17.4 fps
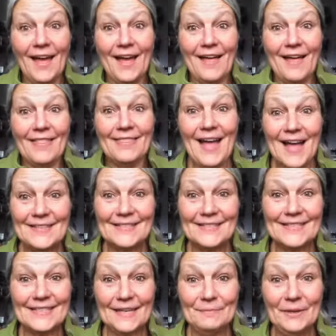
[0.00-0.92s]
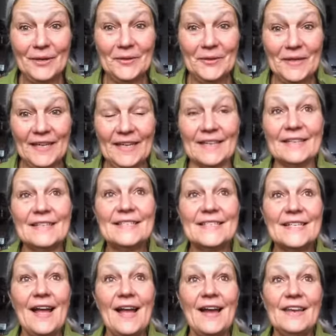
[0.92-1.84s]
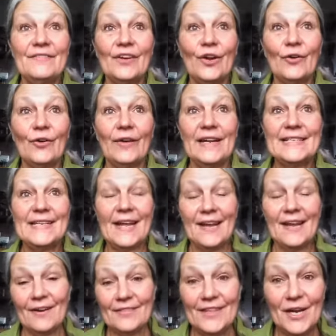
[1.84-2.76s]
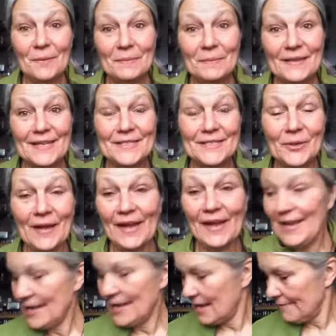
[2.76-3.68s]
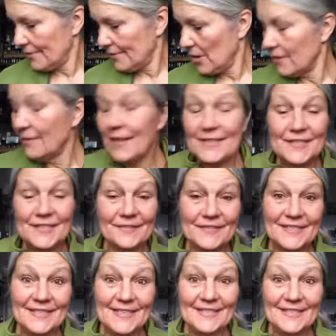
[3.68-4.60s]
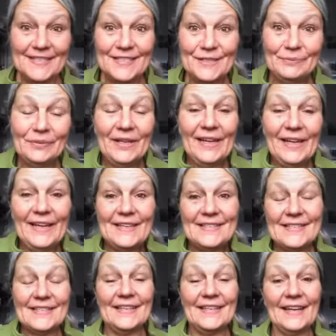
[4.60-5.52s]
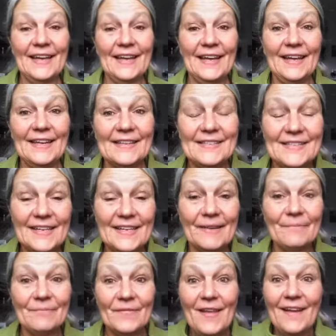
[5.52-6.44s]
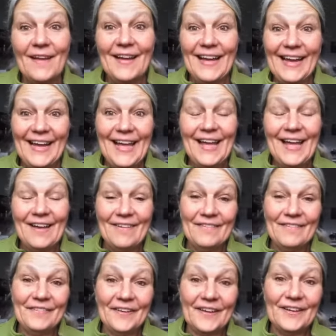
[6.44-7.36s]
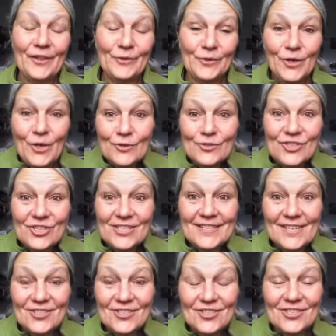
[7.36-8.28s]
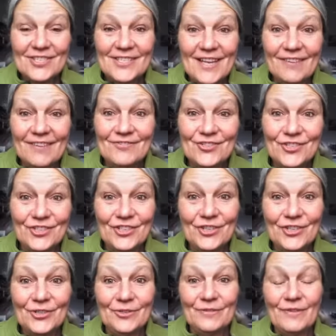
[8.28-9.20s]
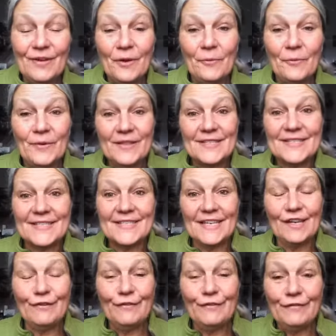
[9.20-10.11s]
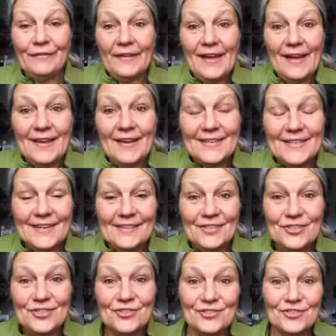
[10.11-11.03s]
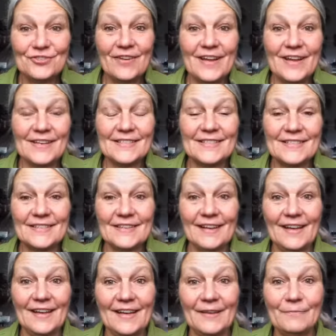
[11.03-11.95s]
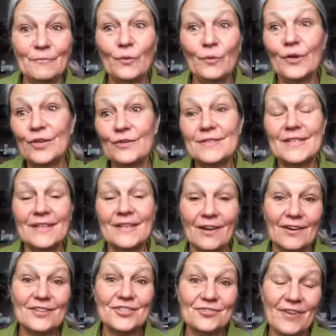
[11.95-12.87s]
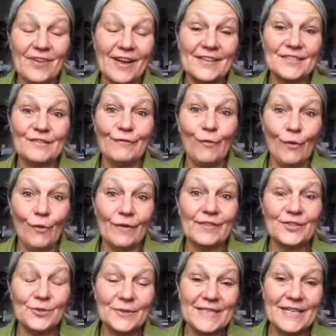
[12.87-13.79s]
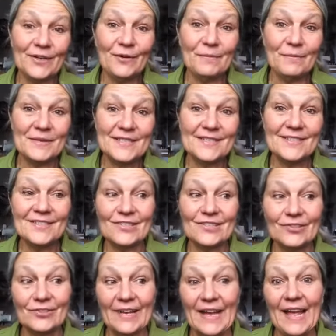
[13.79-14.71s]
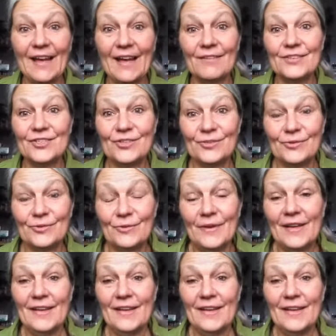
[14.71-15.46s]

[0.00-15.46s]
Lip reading: That's about it. It's kind of a gray day out there, but that's okay. I've got lots of seeds to plant, and I have another coaching session this afternoon with Steve at Unleash Your Strengths. We're using our strengths for the doTERRA business, learning how to